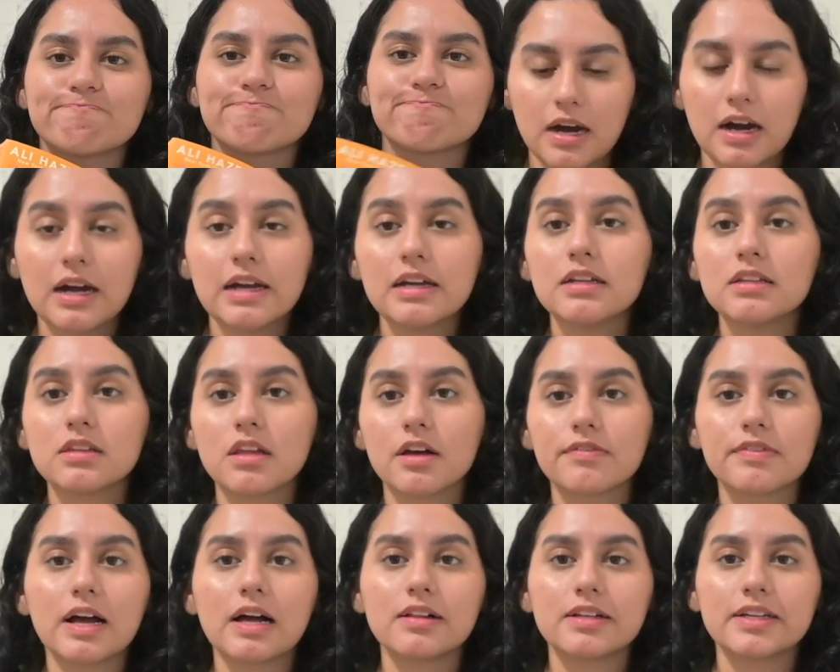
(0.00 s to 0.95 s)
I
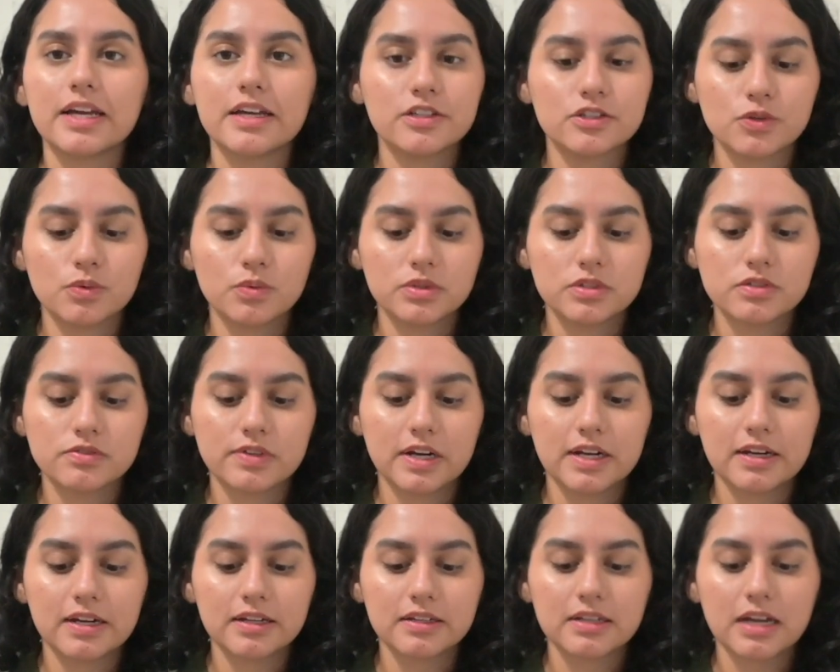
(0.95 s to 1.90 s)
love Ellie Hazelwood's
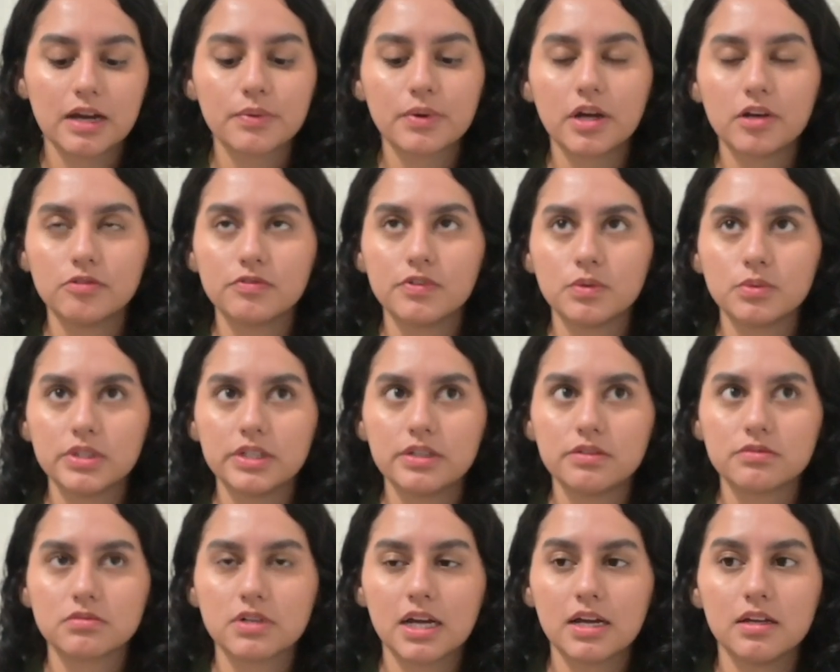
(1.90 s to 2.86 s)
writing. Now, I've only
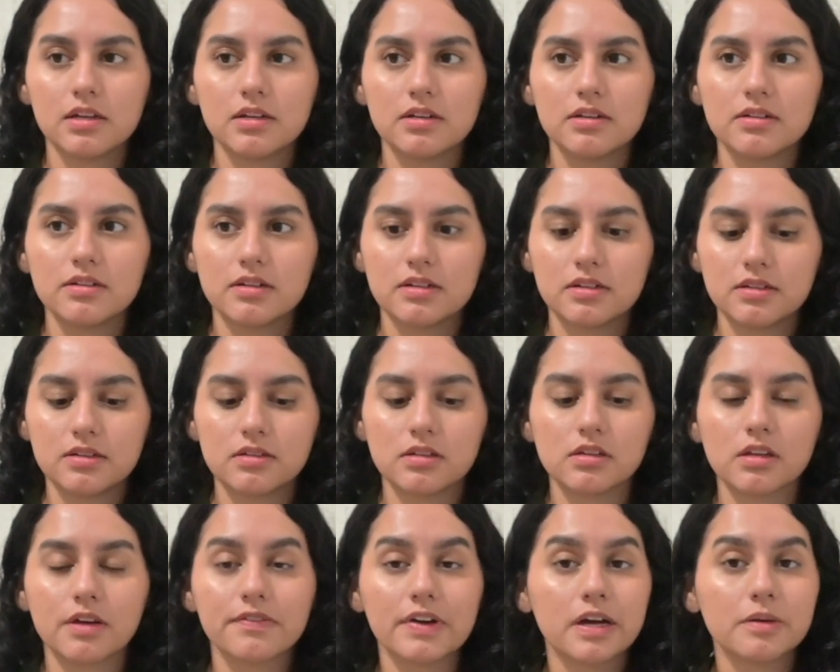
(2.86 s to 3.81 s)
read The
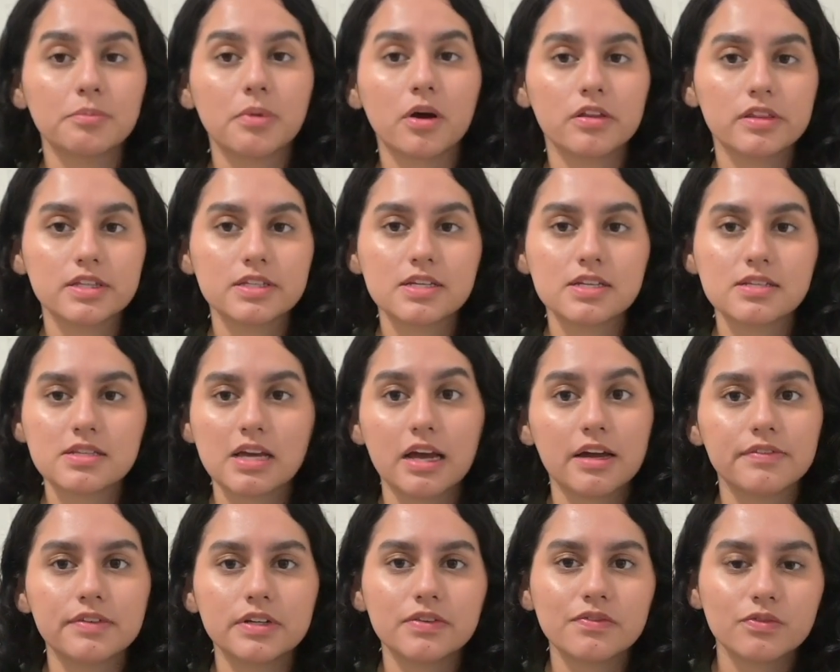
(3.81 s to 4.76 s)
Love Hypothesis. I
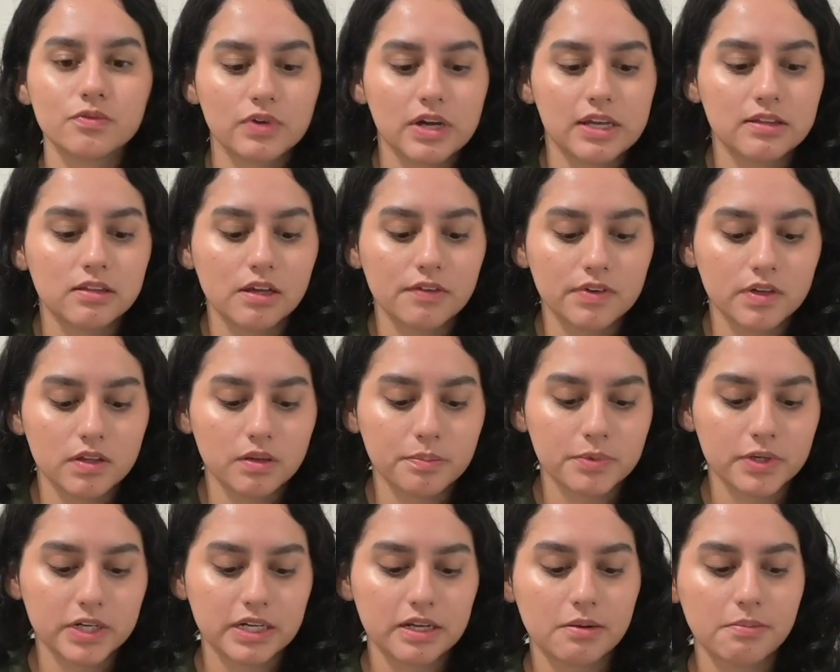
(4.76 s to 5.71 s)
haven't even read Love on the
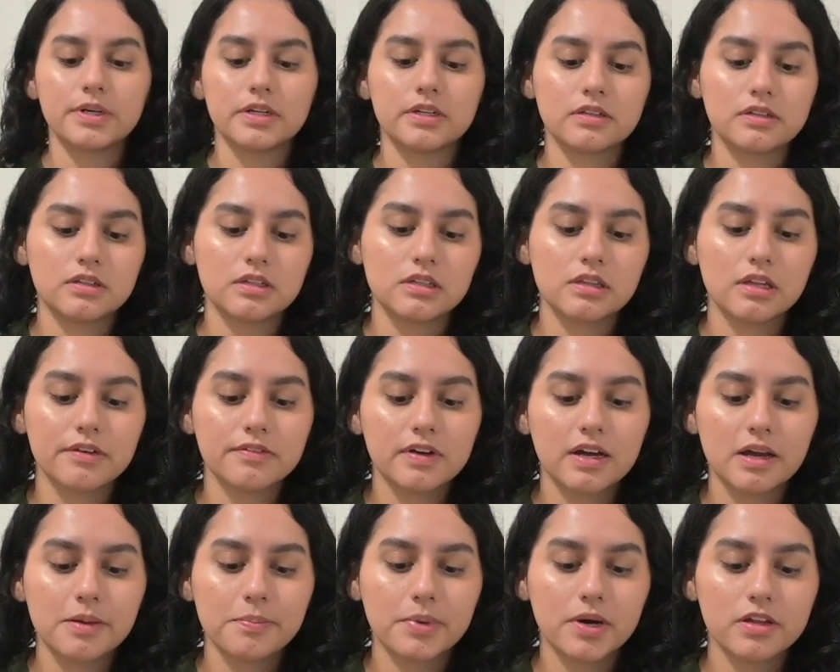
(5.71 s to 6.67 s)
Brain, but The Love
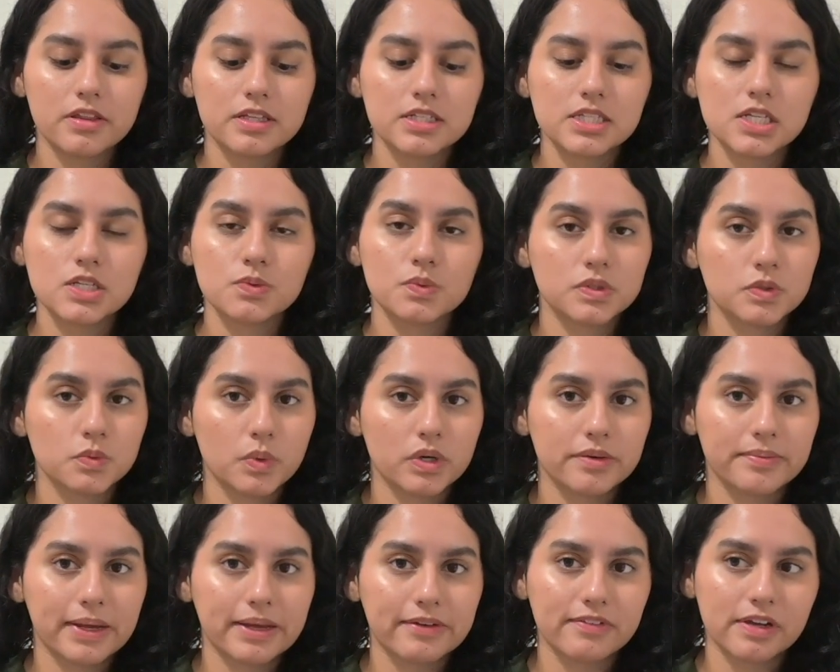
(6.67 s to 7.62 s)
Hypothesis was one
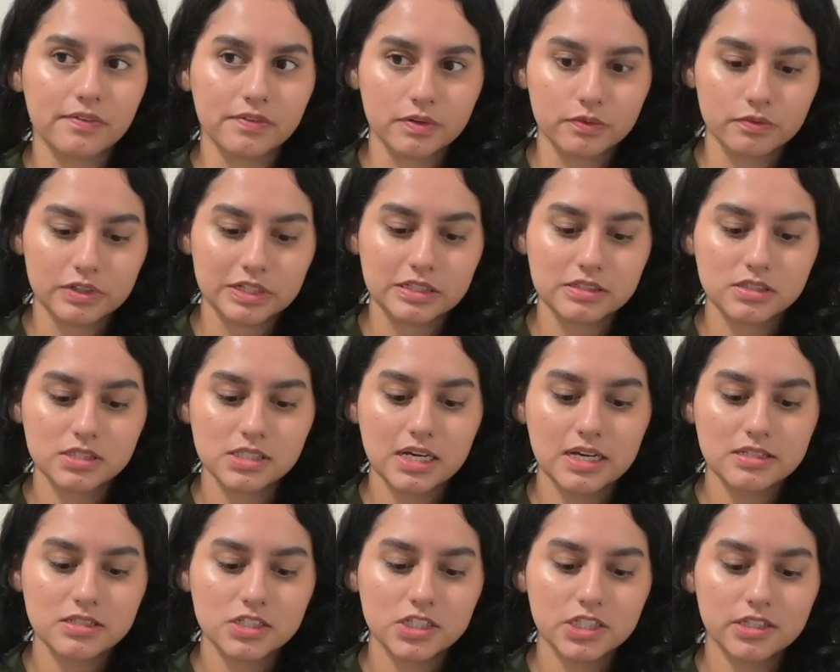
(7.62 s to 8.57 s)
of my favorite reads
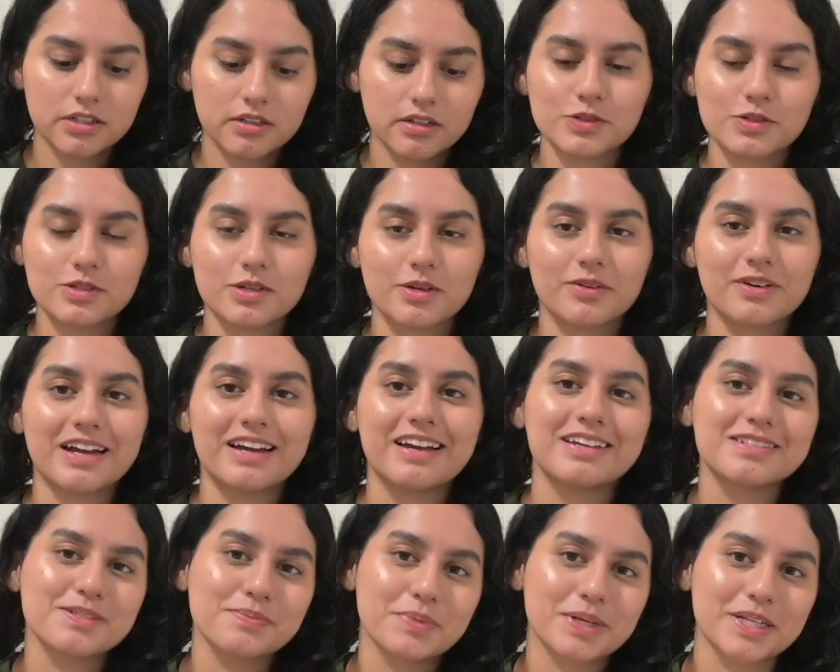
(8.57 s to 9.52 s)
last year, so I
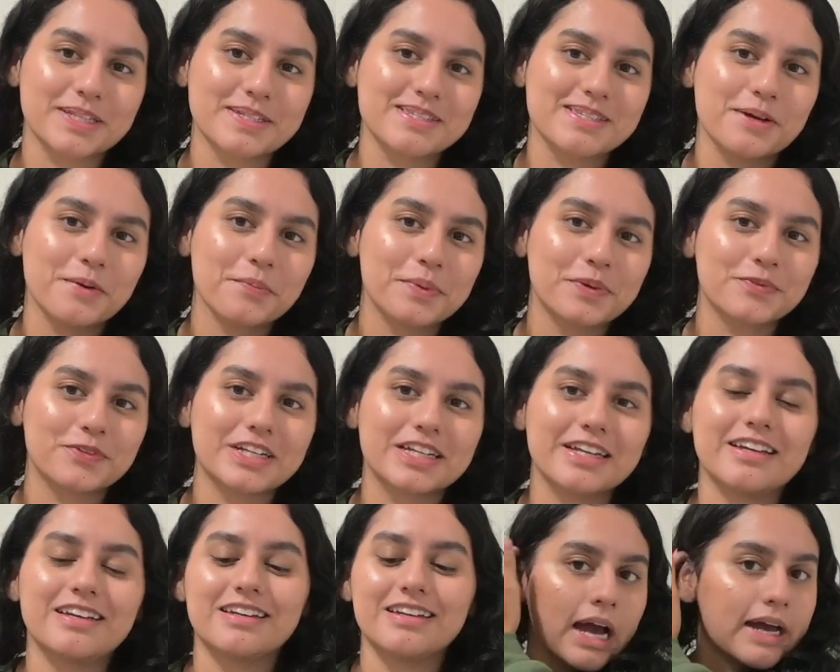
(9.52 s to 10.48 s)
had to pick this up and read
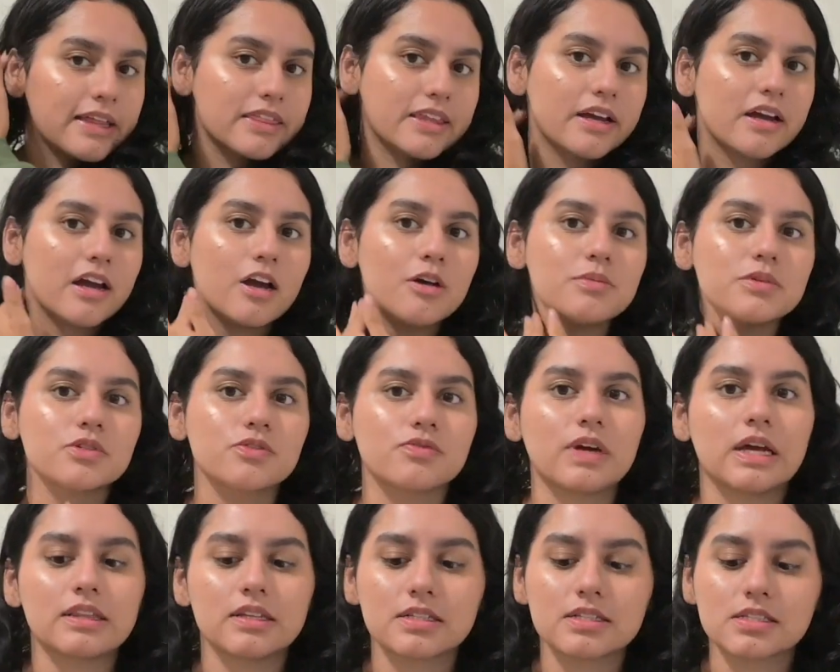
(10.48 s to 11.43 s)
it. I think I almost
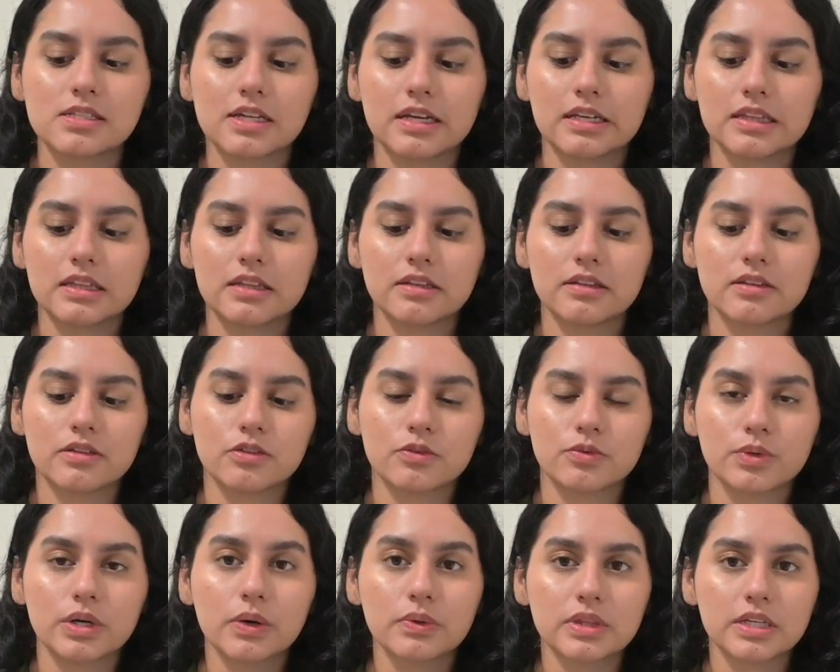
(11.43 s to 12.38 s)
read this like
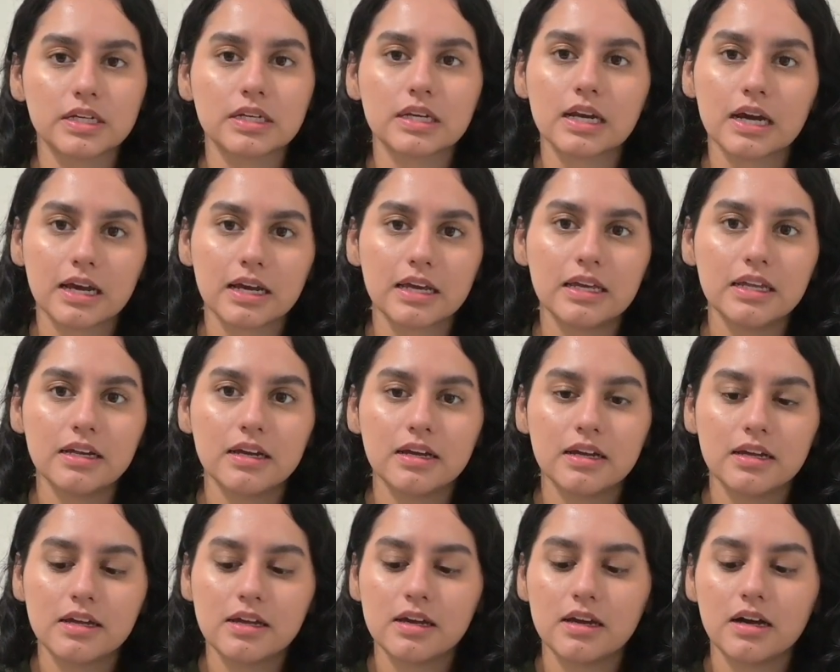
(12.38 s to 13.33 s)
throughout the night,
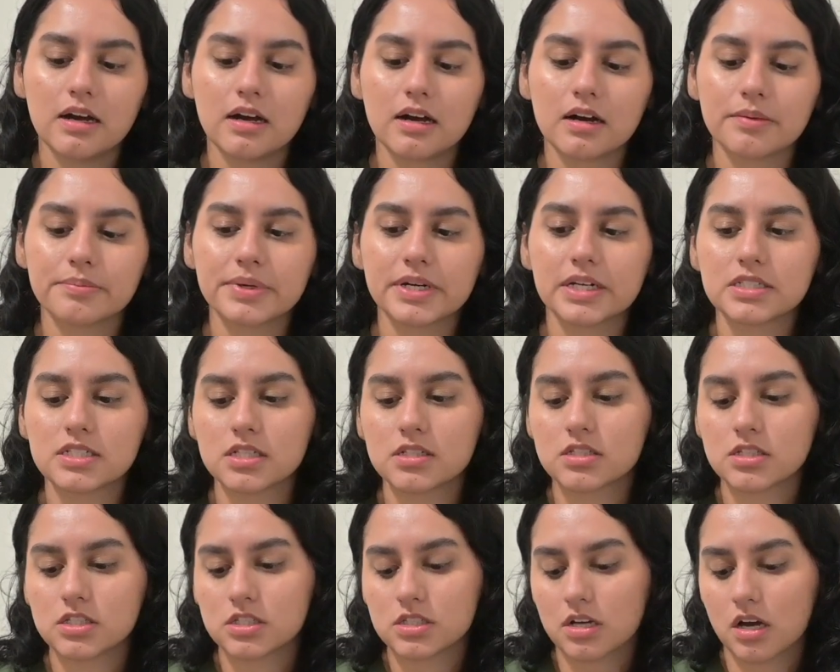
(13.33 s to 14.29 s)
but I did
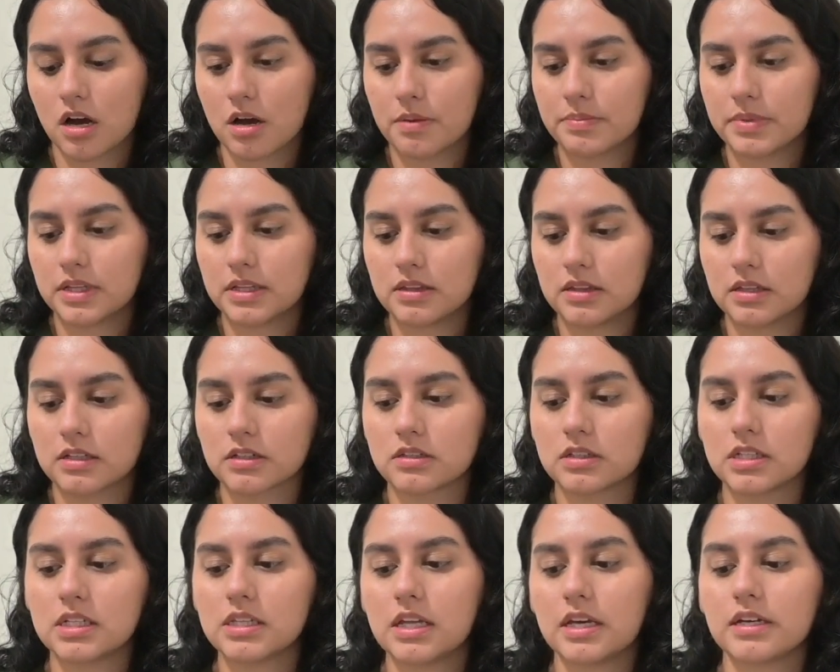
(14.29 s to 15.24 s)
stop
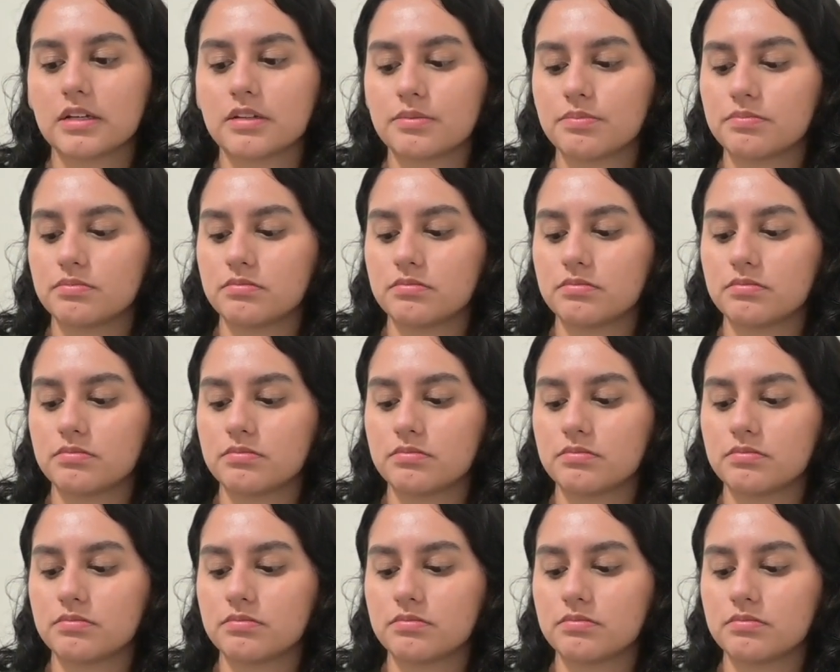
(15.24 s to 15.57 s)
literally like